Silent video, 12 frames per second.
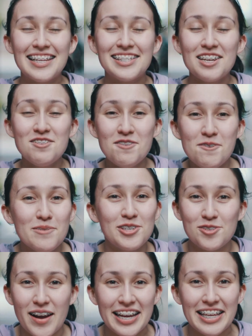It's a new
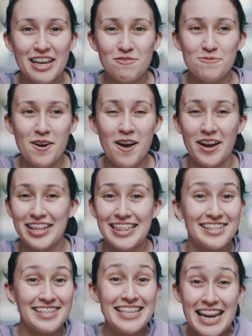Australian work.
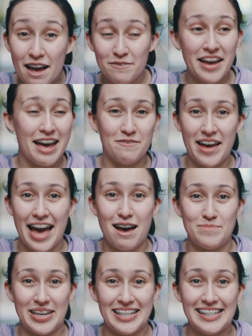This never ever
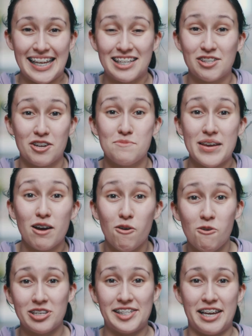happens. It's going to be
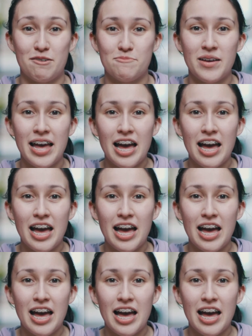awesome.